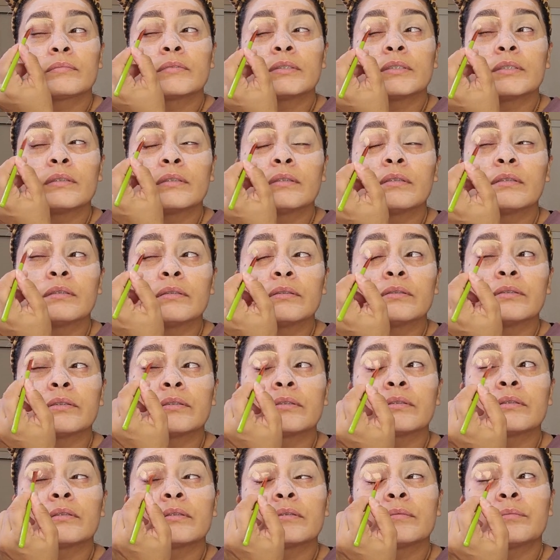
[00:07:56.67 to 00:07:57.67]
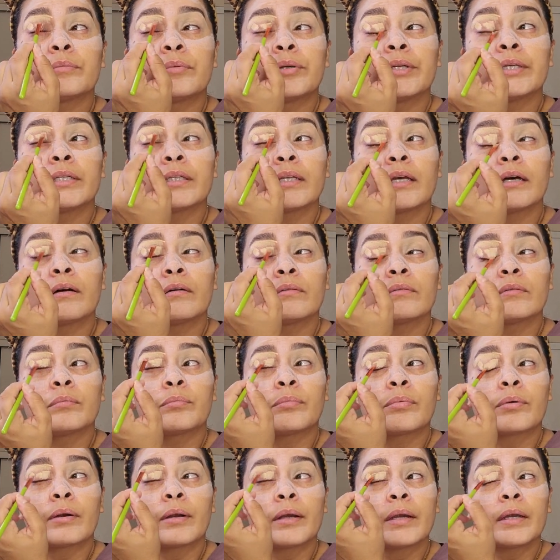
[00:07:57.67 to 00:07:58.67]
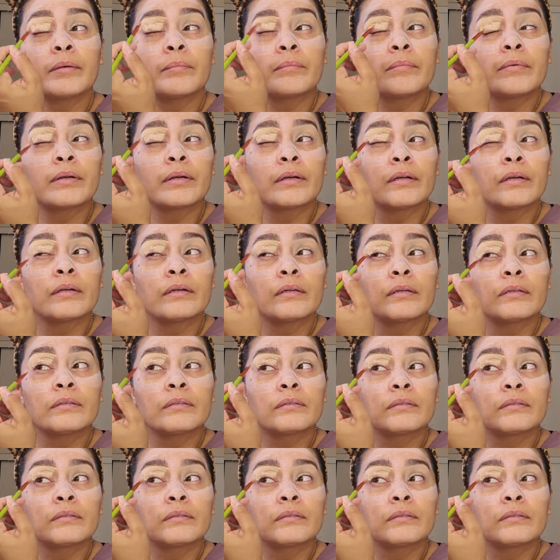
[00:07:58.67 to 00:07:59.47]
and then just bring down the primer